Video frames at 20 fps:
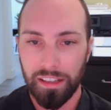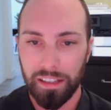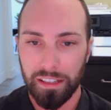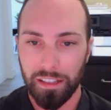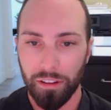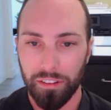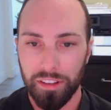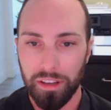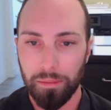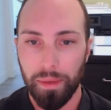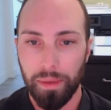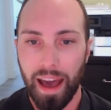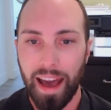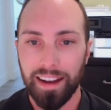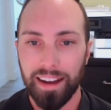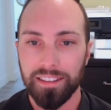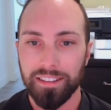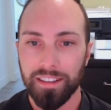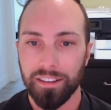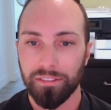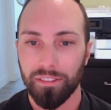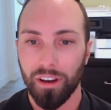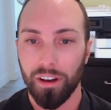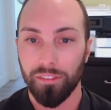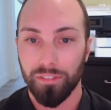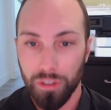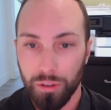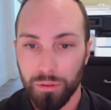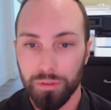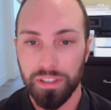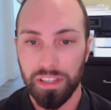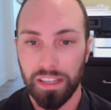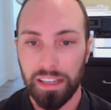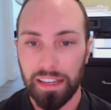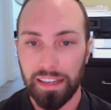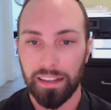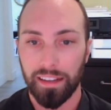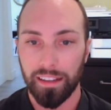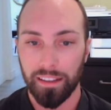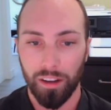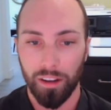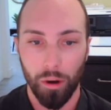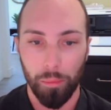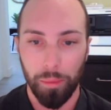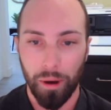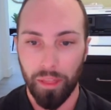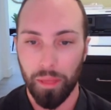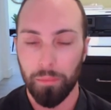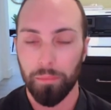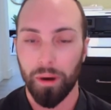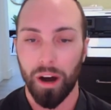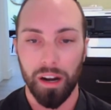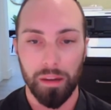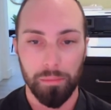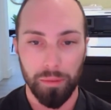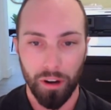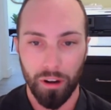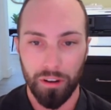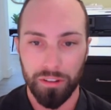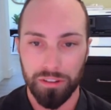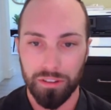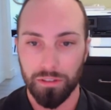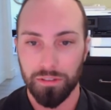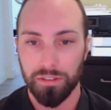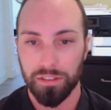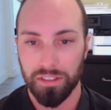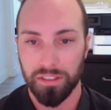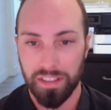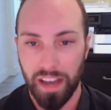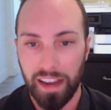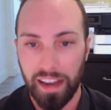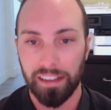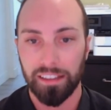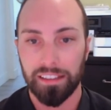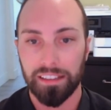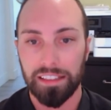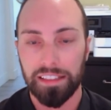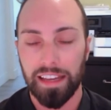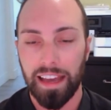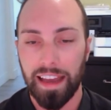the impacts of using it, upon the body, but also societally.